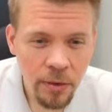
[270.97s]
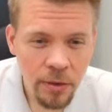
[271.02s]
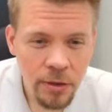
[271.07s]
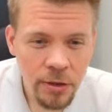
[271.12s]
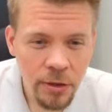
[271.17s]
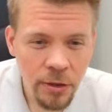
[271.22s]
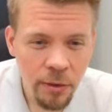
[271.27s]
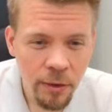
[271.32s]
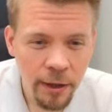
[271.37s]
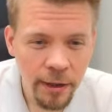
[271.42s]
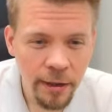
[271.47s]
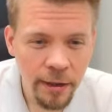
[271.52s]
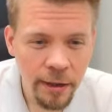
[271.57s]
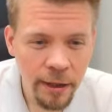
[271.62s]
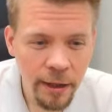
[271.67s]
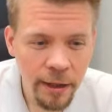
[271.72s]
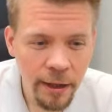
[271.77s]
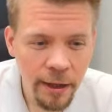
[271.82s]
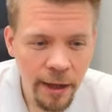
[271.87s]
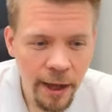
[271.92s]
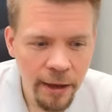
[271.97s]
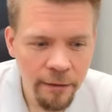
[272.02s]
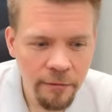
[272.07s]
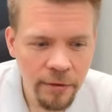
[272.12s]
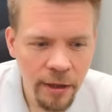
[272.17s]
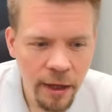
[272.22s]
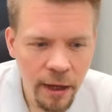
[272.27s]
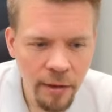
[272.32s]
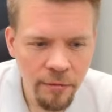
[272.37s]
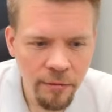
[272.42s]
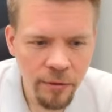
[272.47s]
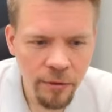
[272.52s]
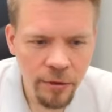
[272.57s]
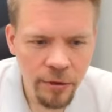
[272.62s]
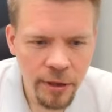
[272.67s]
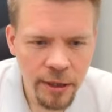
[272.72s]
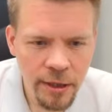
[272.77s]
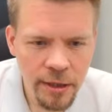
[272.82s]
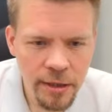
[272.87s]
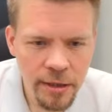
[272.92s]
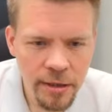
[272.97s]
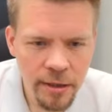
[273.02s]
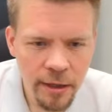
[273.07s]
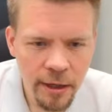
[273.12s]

So I think I have time for this.